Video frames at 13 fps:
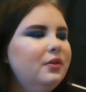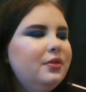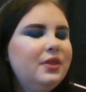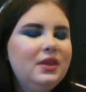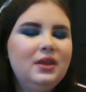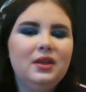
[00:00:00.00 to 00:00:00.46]

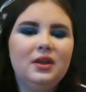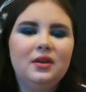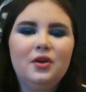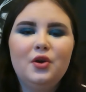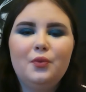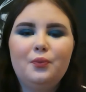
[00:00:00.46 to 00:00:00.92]
The
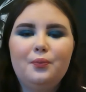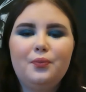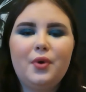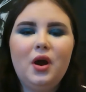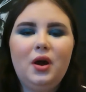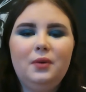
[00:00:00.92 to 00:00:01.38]

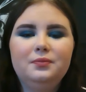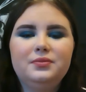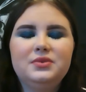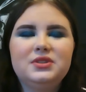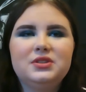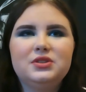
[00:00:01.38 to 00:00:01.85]

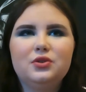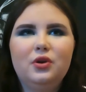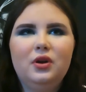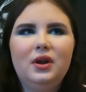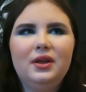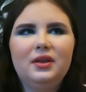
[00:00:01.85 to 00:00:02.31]
prompts,
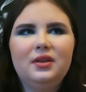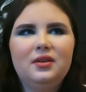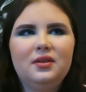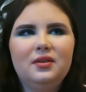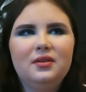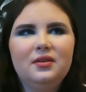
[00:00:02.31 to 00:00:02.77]
or like
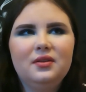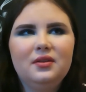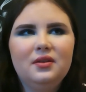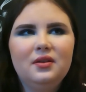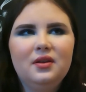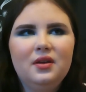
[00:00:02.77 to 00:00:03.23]

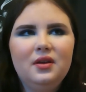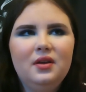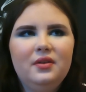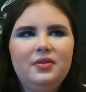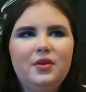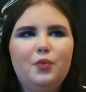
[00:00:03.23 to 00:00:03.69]

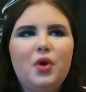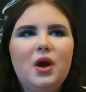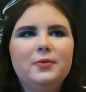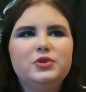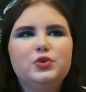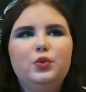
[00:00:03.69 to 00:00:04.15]
the
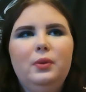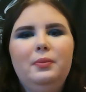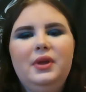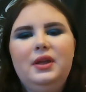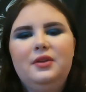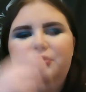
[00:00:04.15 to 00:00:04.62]
prompts, will
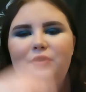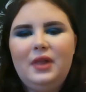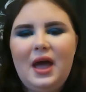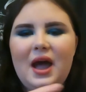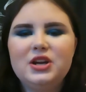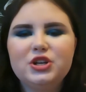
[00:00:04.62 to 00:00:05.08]
be
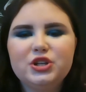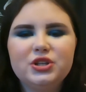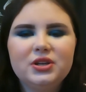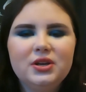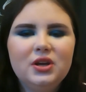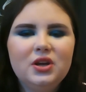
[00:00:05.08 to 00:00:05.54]

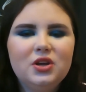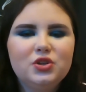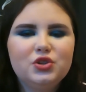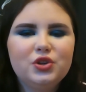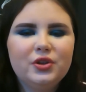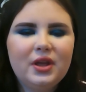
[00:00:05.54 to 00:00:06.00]
flashed
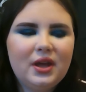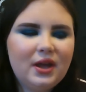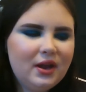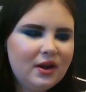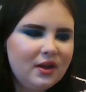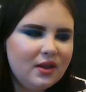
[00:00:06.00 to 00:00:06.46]
so
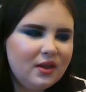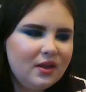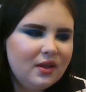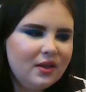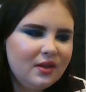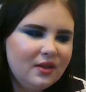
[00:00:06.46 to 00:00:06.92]
that
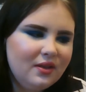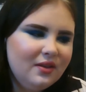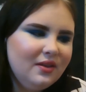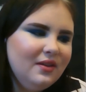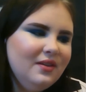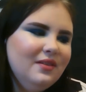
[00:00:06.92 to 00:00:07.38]

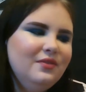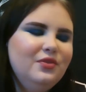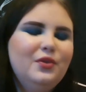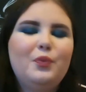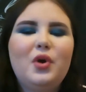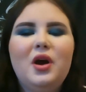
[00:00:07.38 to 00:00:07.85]

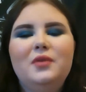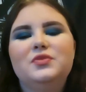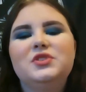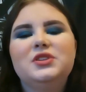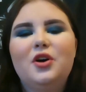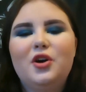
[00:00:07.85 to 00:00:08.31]
the
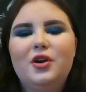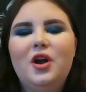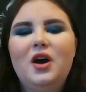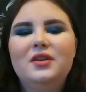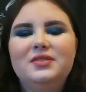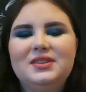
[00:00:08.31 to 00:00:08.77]
prompts are
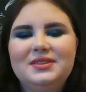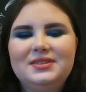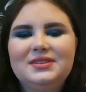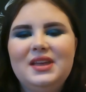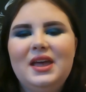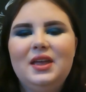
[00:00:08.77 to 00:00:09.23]
not the
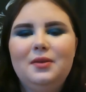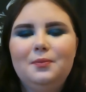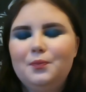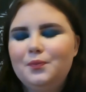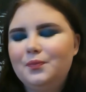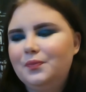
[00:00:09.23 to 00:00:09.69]

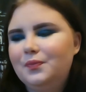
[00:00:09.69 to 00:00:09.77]
same